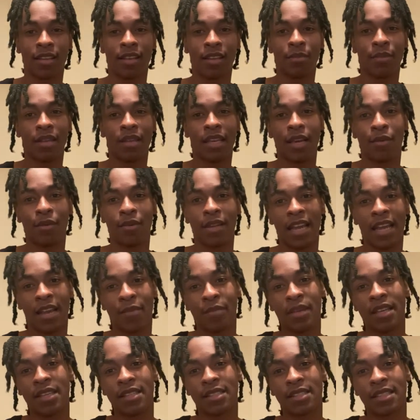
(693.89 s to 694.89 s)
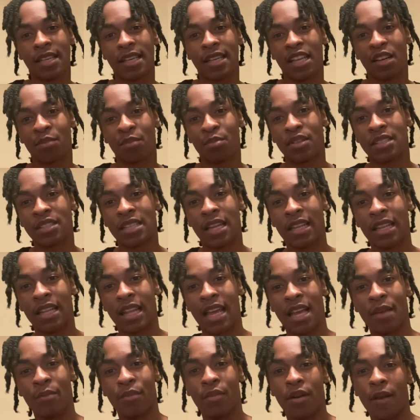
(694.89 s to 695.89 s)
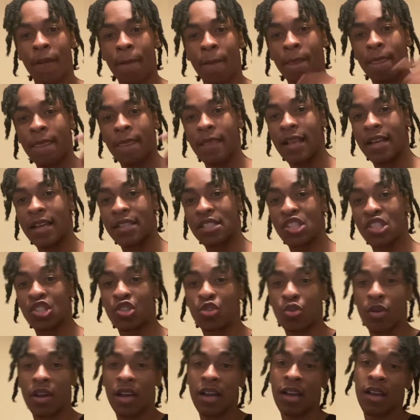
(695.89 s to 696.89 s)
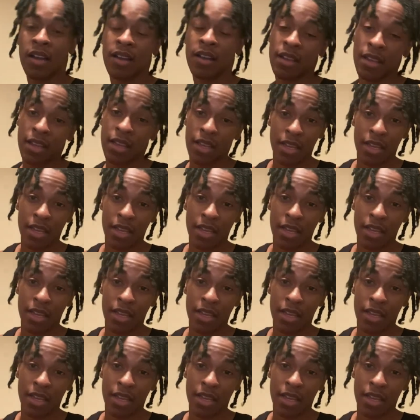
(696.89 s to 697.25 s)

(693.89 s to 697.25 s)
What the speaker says: But yeah, with that being said, y'all press that like button. Y'all subscribe.